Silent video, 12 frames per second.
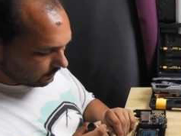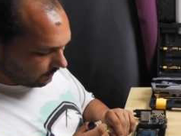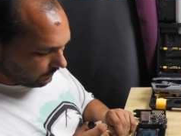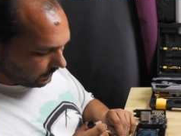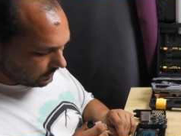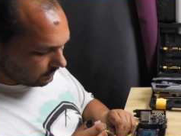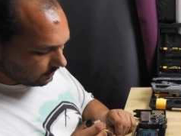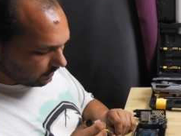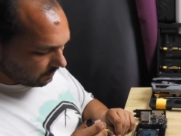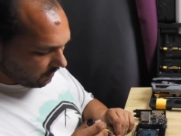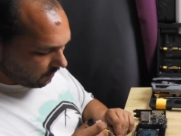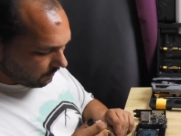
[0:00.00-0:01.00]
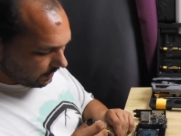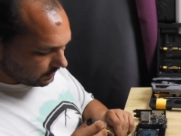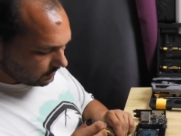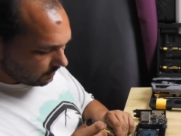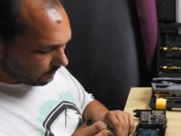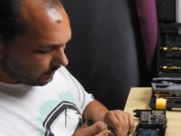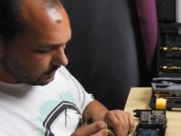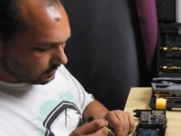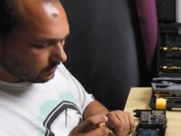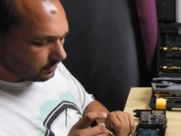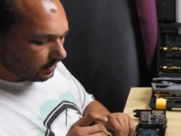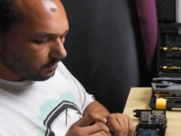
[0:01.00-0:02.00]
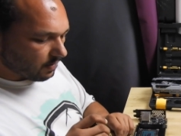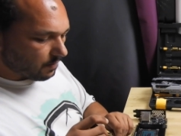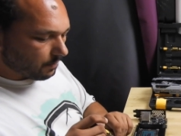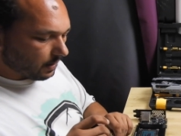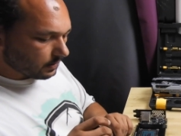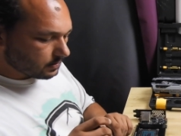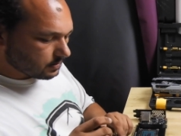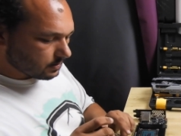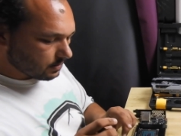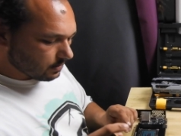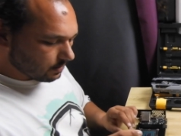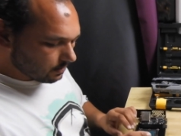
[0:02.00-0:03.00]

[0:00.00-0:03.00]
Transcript: replace the thermal paste, replace the thermal pads.